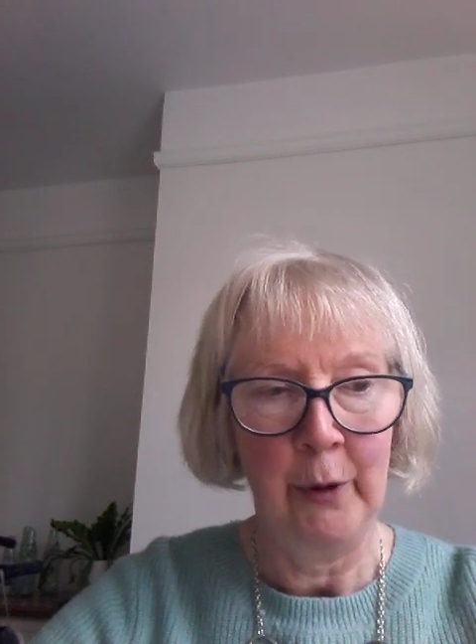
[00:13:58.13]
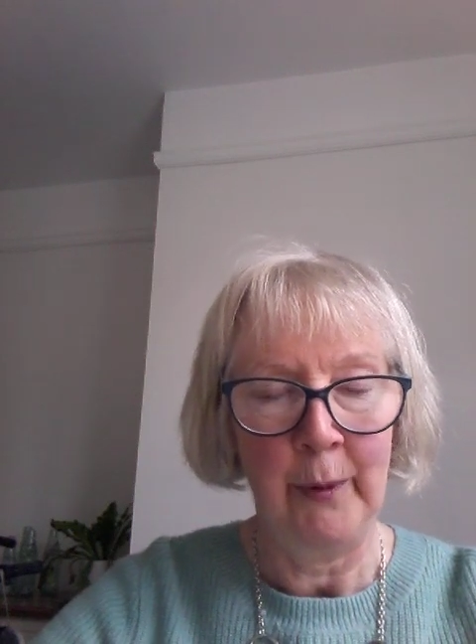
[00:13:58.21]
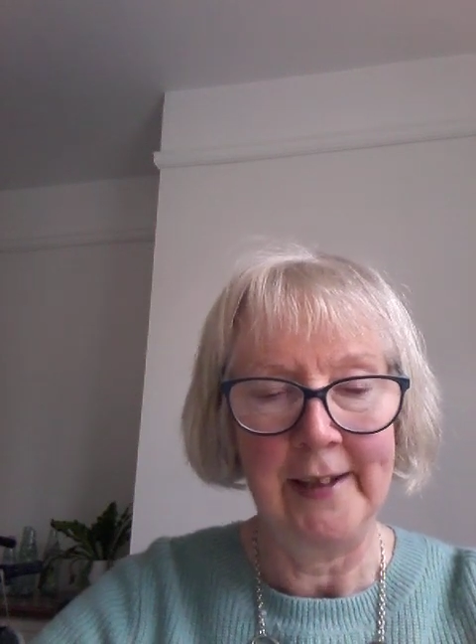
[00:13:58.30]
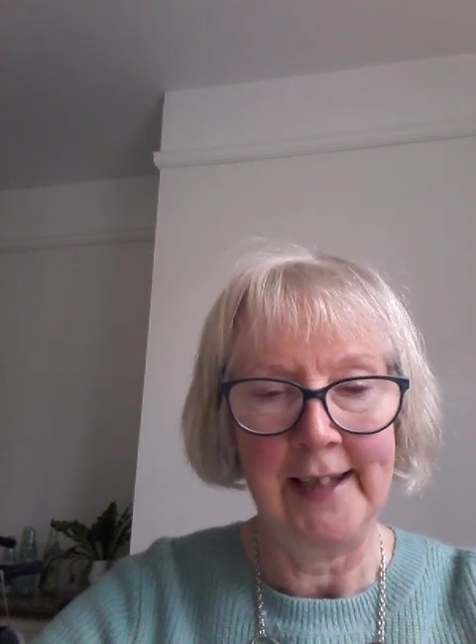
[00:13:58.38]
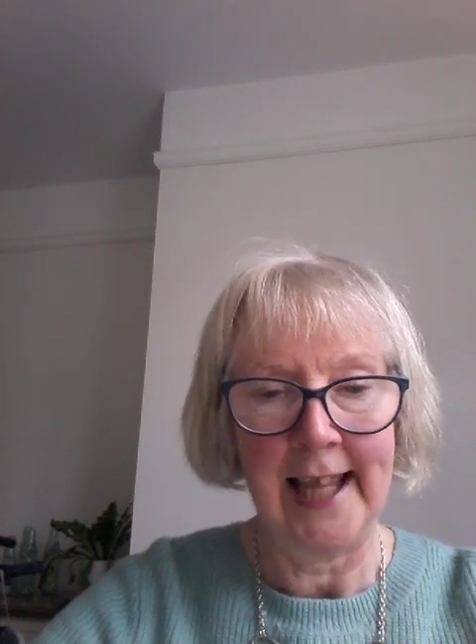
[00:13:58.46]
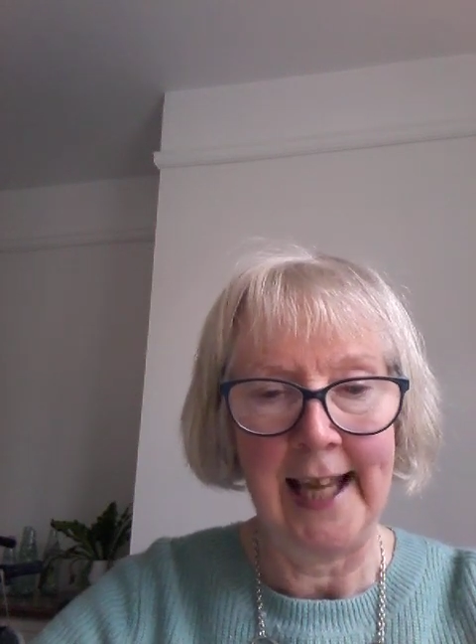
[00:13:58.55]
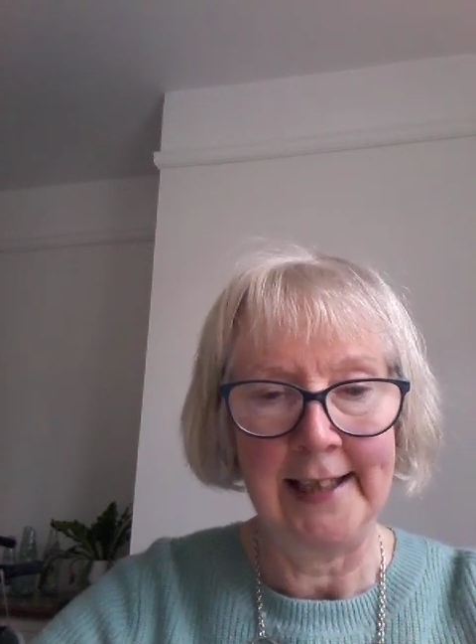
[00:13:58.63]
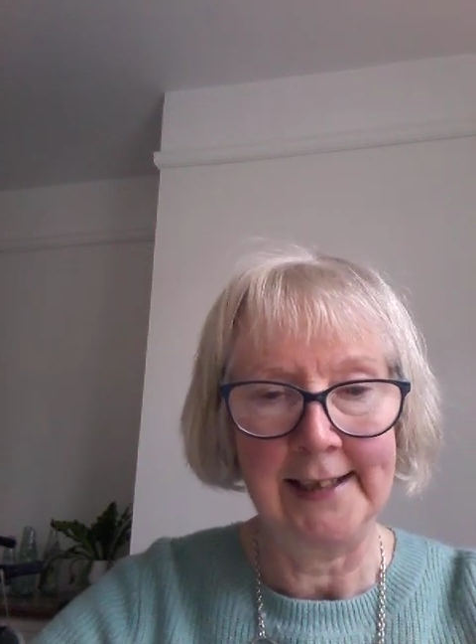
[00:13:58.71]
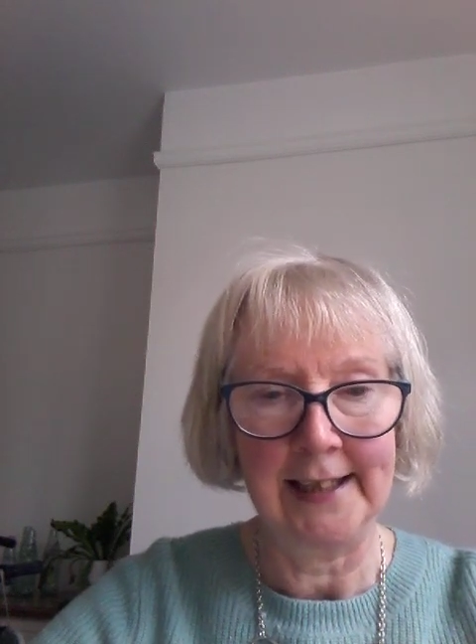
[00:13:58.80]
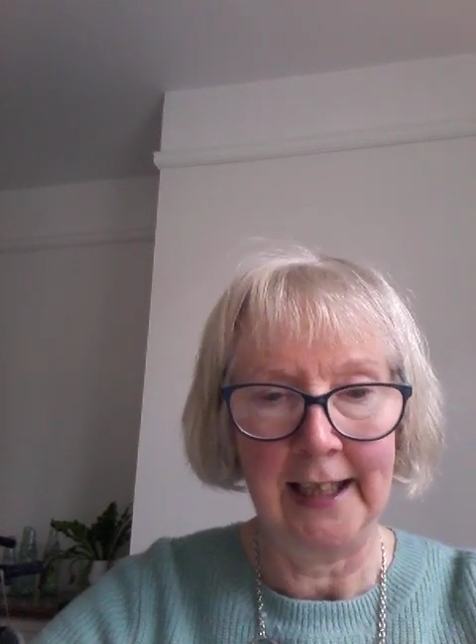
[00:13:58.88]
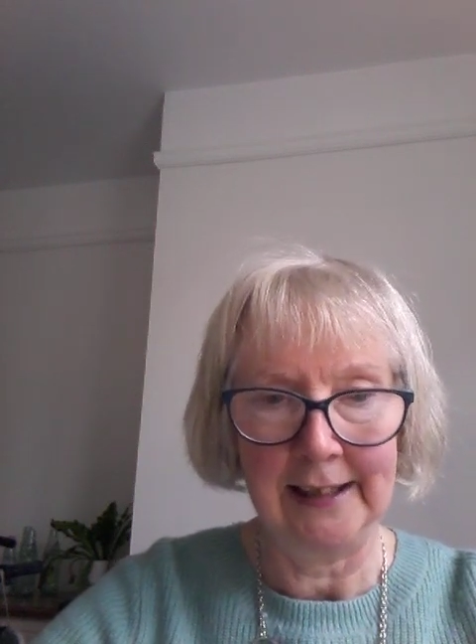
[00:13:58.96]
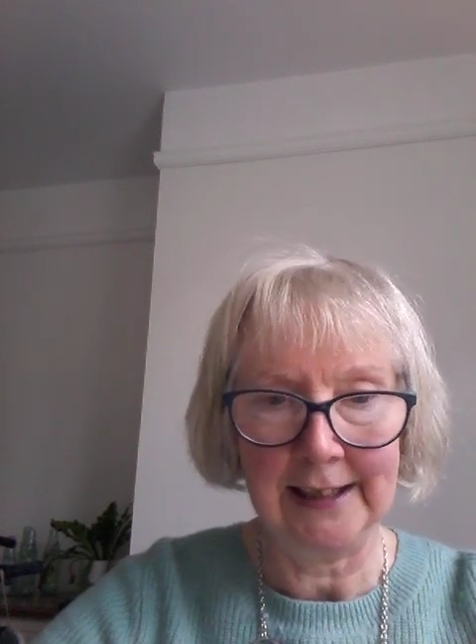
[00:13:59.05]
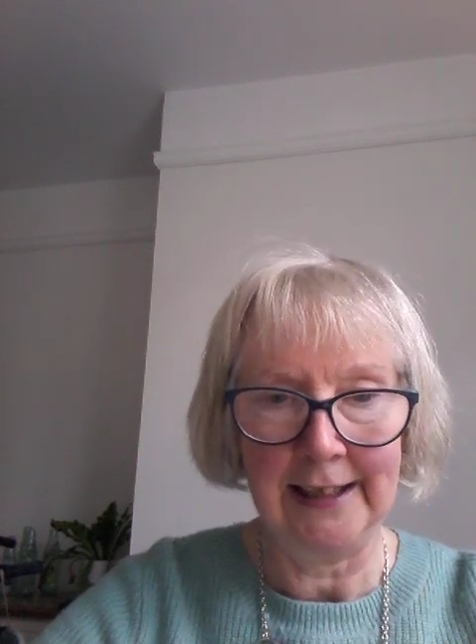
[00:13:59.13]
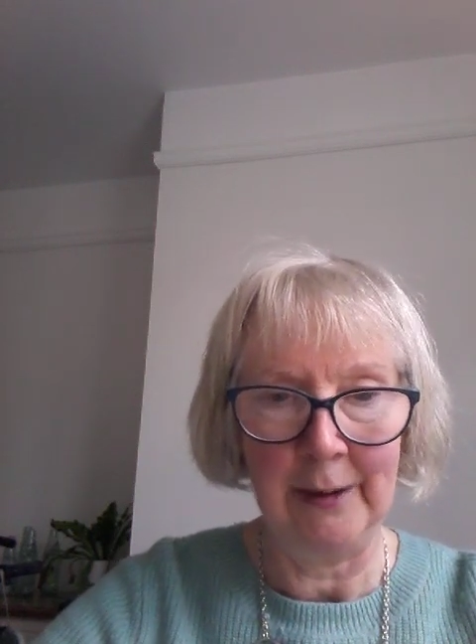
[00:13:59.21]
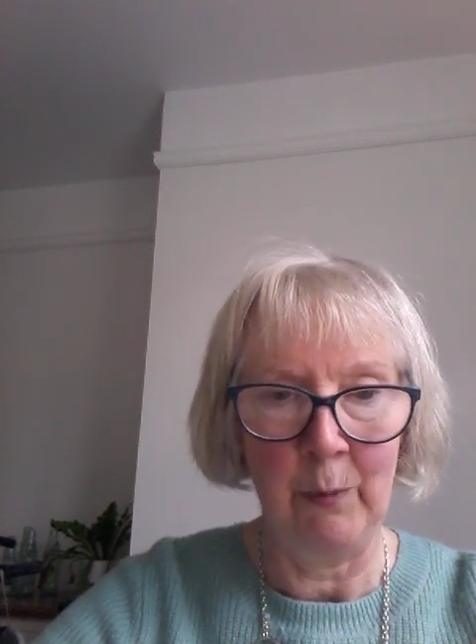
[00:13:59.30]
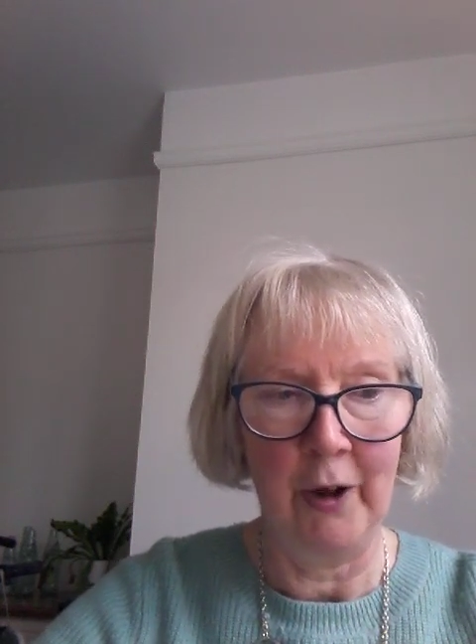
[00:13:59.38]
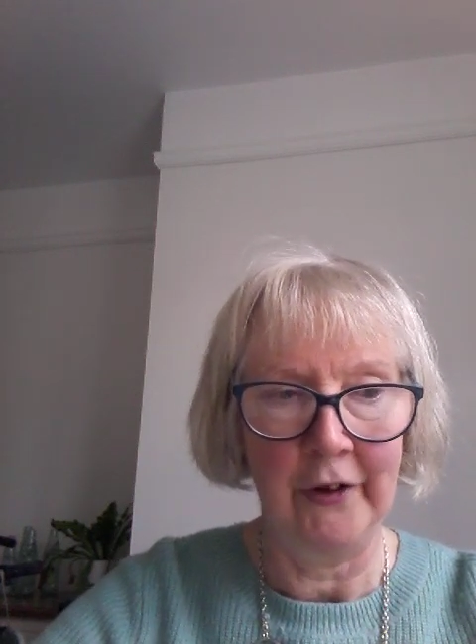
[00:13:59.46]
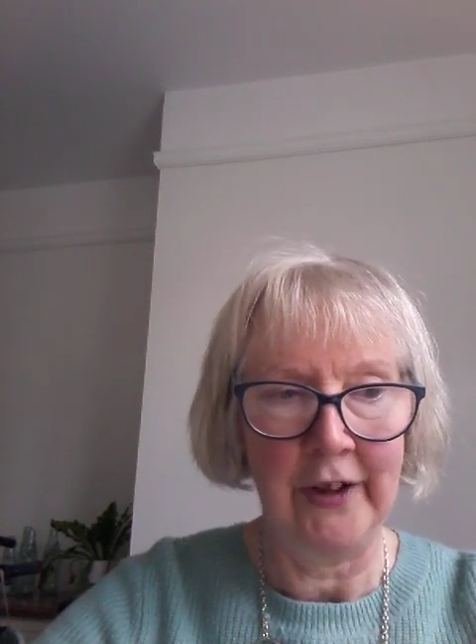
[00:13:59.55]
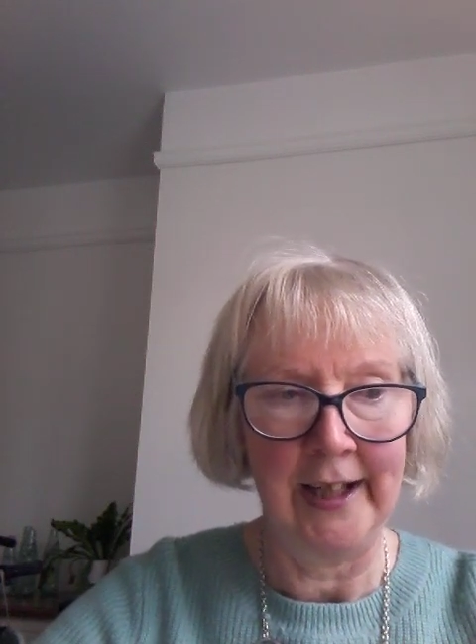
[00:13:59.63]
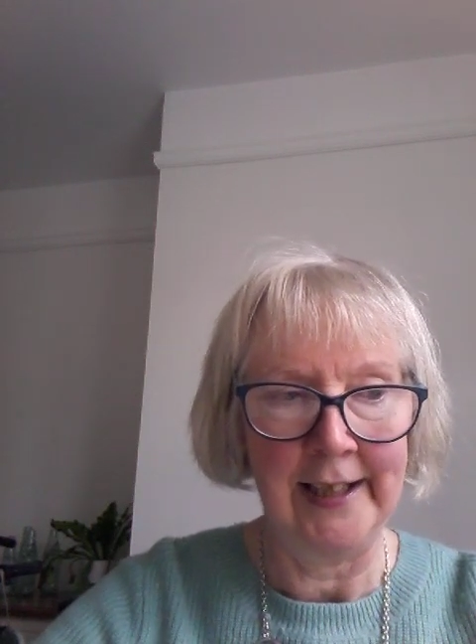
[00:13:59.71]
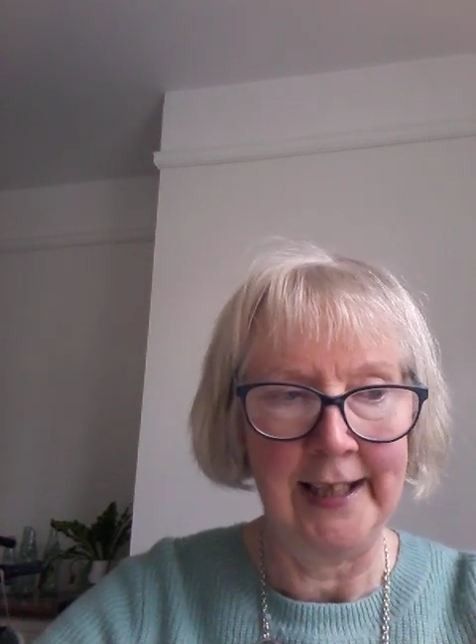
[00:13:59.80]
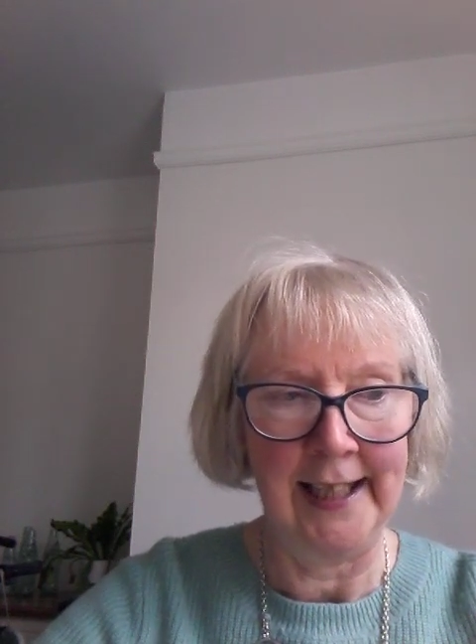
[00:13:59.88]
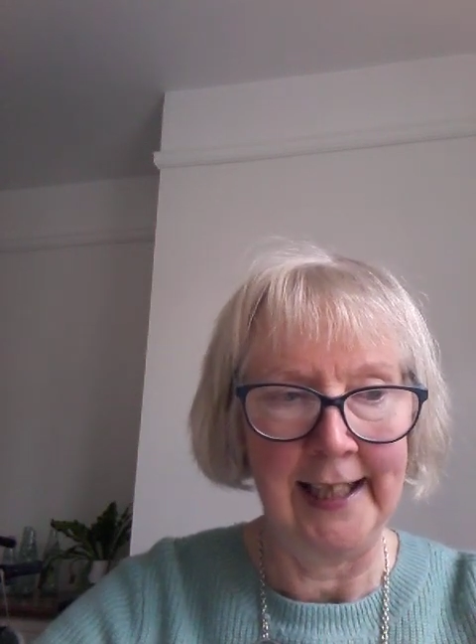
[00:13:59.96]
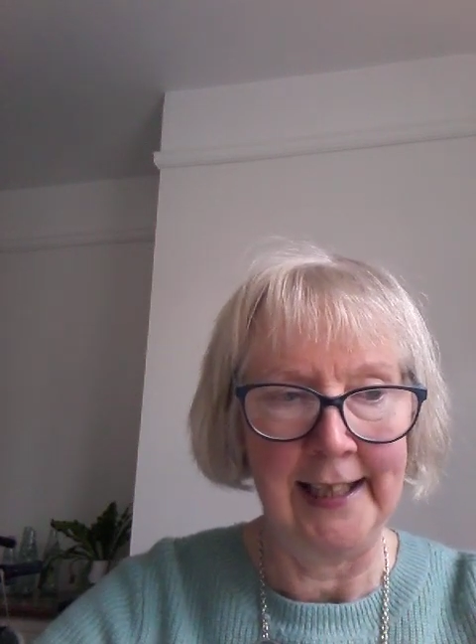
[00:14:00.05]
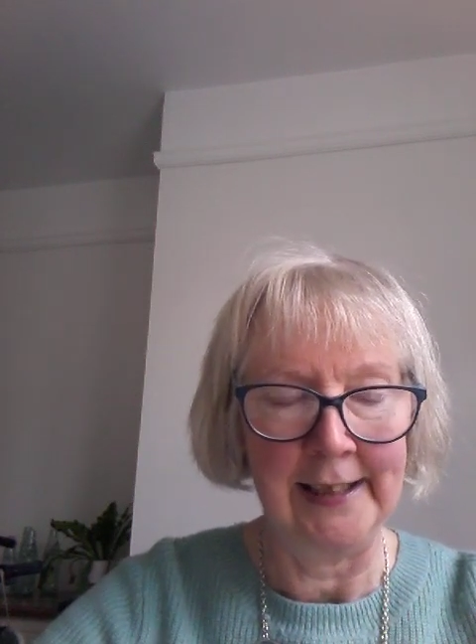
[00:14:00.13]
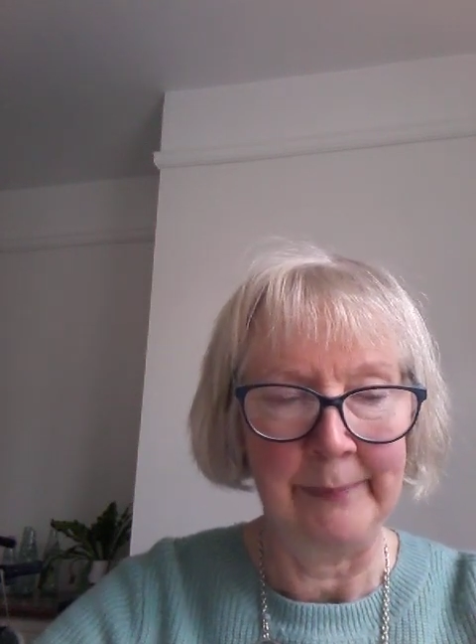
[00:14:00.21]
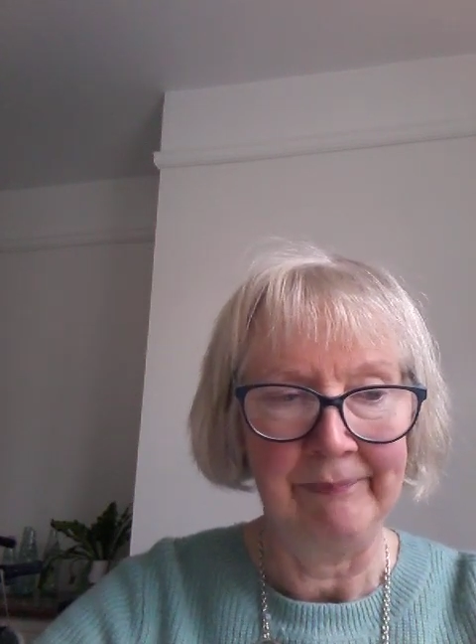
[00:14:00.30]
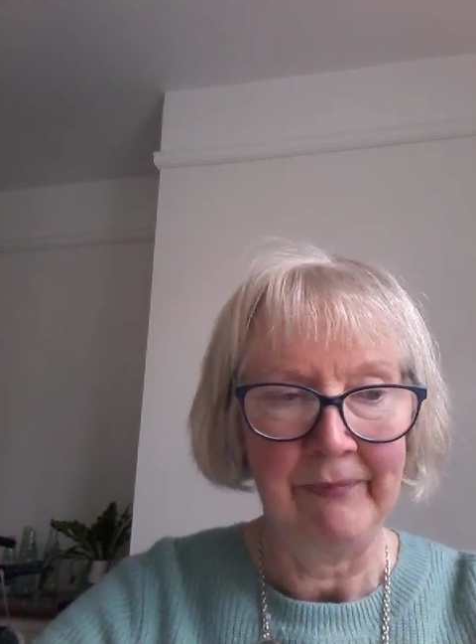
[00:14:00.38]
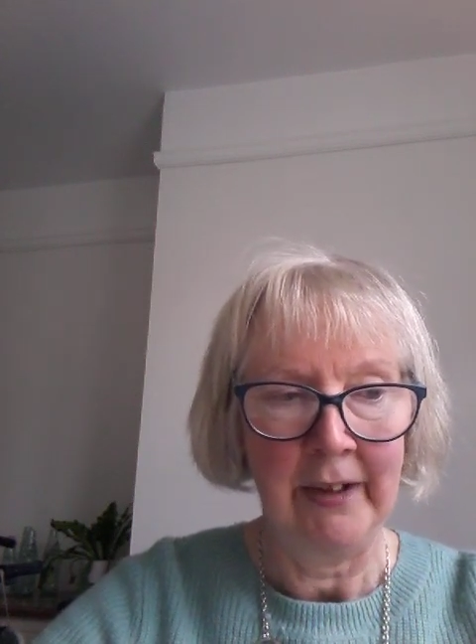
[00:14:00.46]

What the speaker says: with exactly what they need.